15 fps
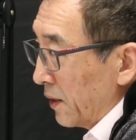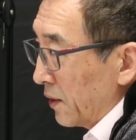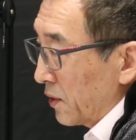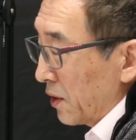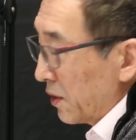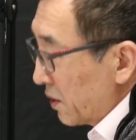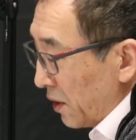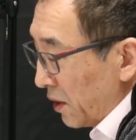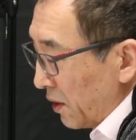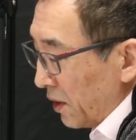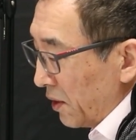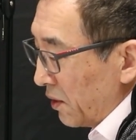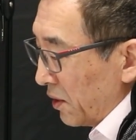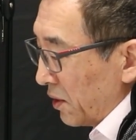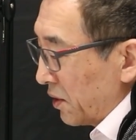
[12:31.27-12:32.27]
So
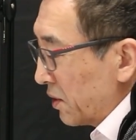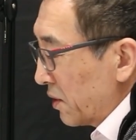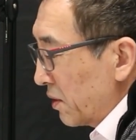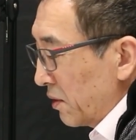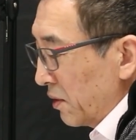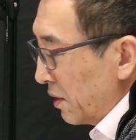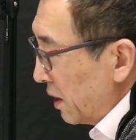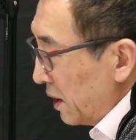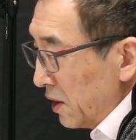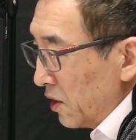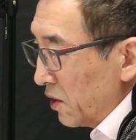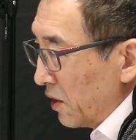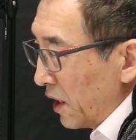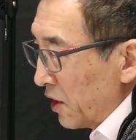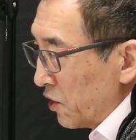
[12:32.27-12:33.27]
there are
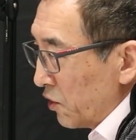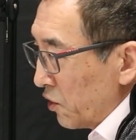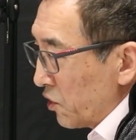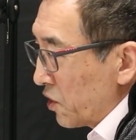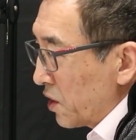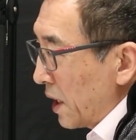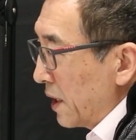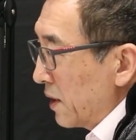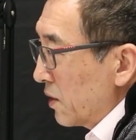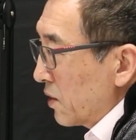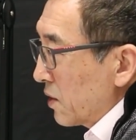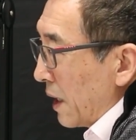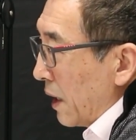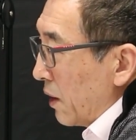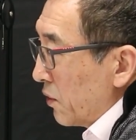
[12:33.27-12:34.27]
international
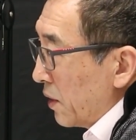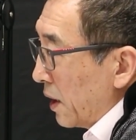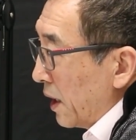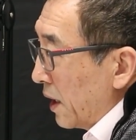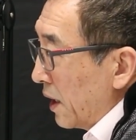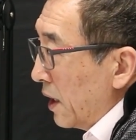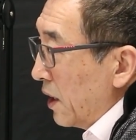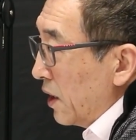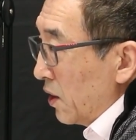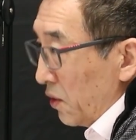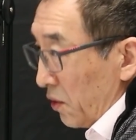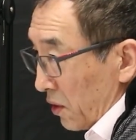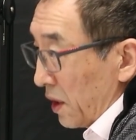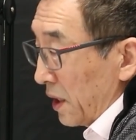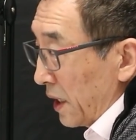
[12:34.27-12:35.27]
standards out there.
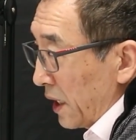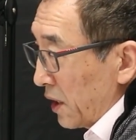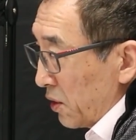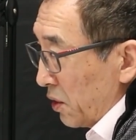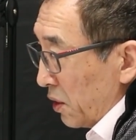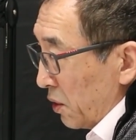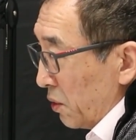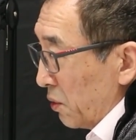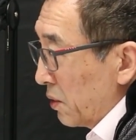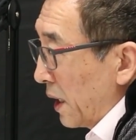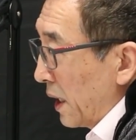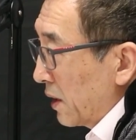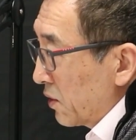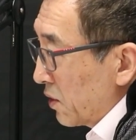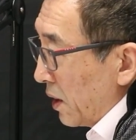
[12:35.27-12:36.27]
You can actually do
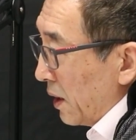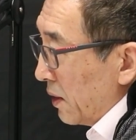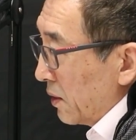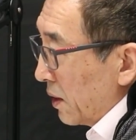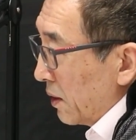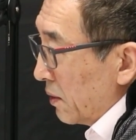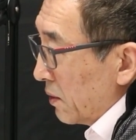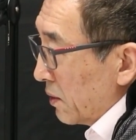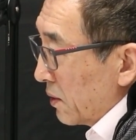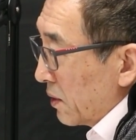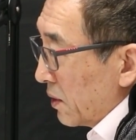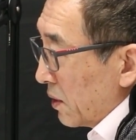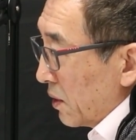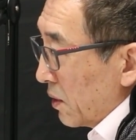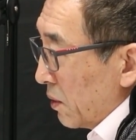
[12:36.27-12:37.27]
that, and
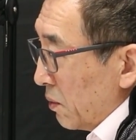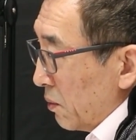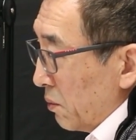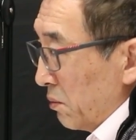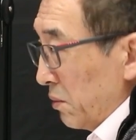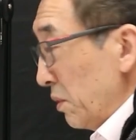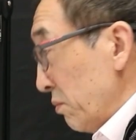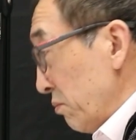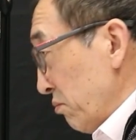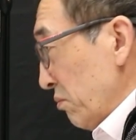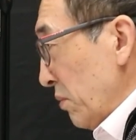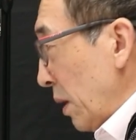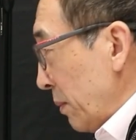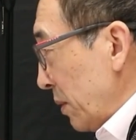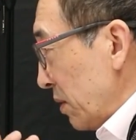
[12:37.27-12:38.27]

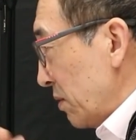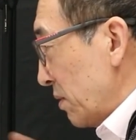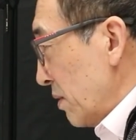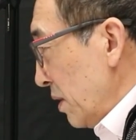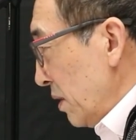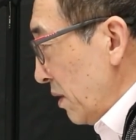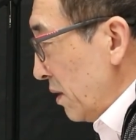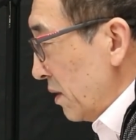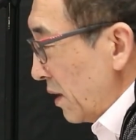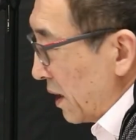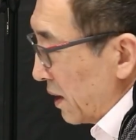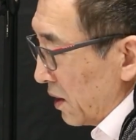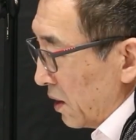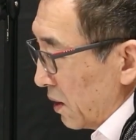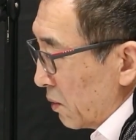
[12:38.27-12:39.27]
in
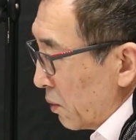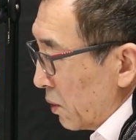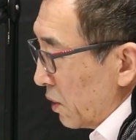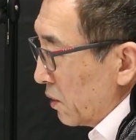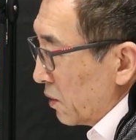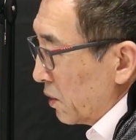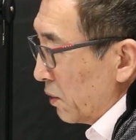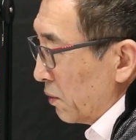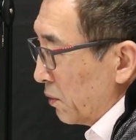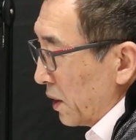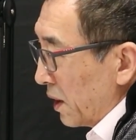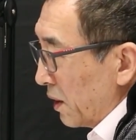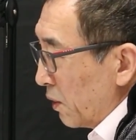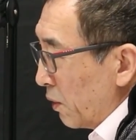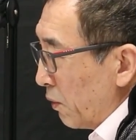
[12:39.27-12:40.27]
ideal worlds, if we
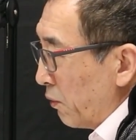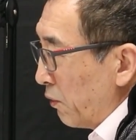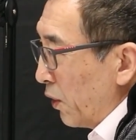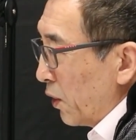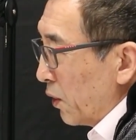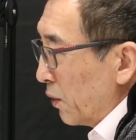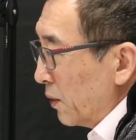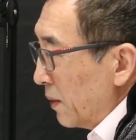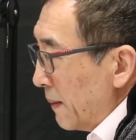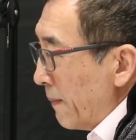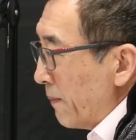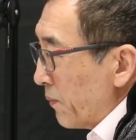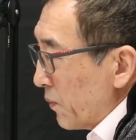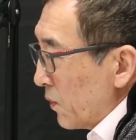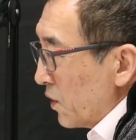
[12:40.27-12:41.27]
can all follow
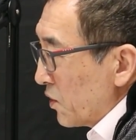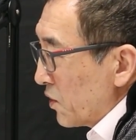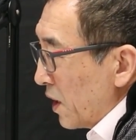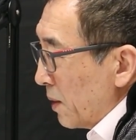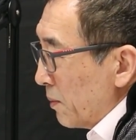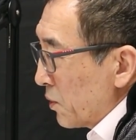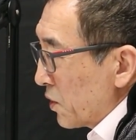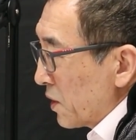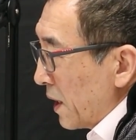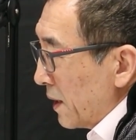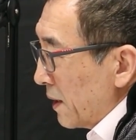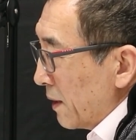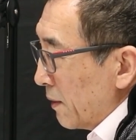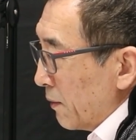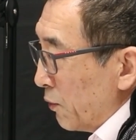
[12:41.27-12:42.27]
the same
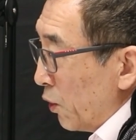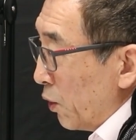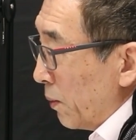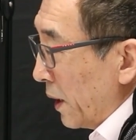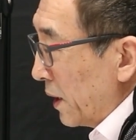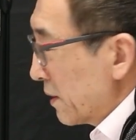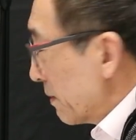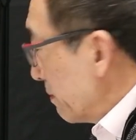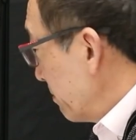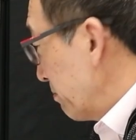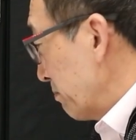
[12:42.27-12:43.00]
standard formats,